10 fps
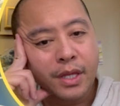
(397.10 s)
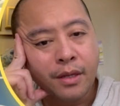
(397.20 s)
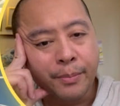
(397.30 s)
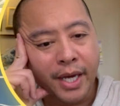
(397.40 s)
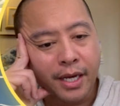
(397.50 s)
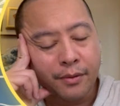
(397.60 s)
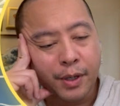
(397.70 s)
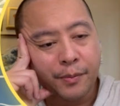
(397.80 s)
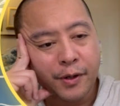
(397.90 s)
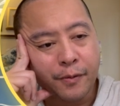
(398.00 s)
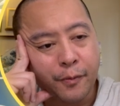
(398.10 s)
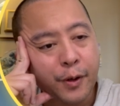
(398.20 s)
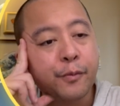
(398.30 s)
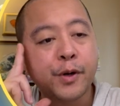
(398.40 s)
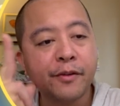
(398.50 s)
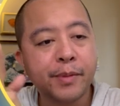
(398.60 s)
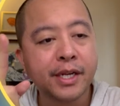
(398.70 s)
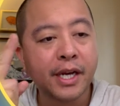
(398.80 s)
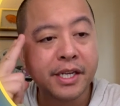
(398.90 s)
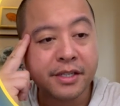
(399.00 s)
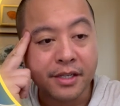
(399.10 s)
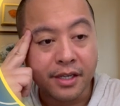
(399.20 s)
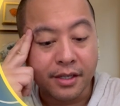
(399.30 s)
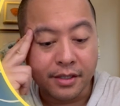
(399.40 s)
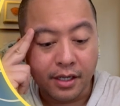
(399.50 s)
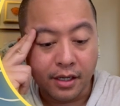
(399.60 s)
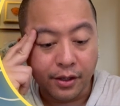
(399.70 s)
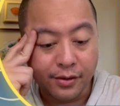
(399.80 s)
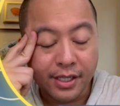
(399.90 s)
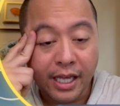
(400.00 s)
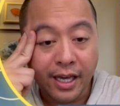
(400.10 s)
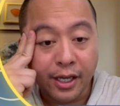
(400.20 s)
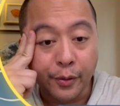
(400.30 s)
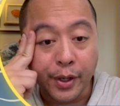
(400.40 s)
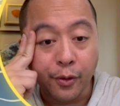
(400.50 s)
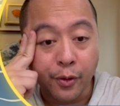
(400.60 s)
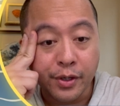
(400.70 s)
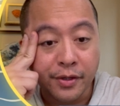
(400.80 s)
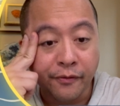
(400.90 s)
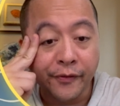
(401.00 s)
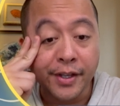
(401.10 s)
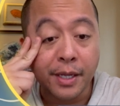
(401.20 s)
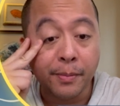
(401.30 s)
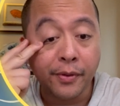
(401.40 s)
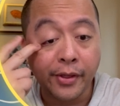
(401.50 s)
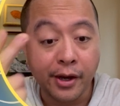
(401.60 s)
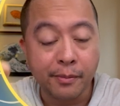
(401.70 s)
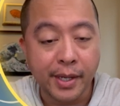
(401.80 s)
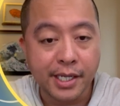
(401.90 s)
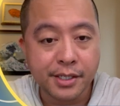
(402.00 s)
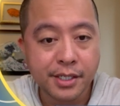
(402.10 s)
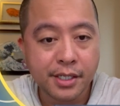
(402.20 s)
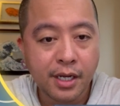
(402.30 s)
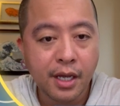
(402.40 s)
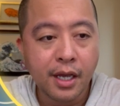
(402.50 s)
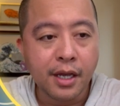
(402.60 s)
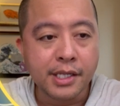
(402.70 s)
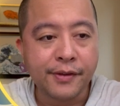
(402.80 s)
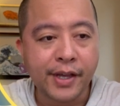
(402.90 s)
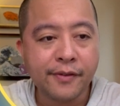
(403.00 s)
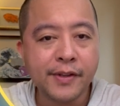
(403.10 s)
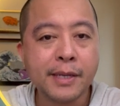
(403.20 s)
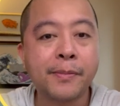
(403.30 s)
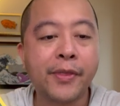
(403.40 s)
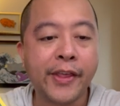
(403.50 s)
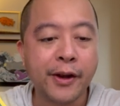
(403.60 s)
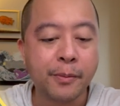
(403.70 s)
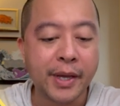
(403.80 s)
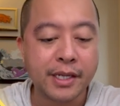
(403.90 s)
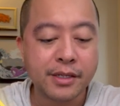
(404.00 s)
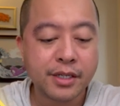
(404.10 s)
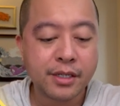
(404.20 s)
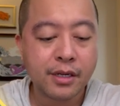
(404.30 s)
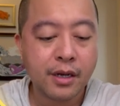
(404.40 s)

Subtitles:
here. Man, what would have been nice is using that Echoing Horn to fill up their bench. So if I could fill up their bench,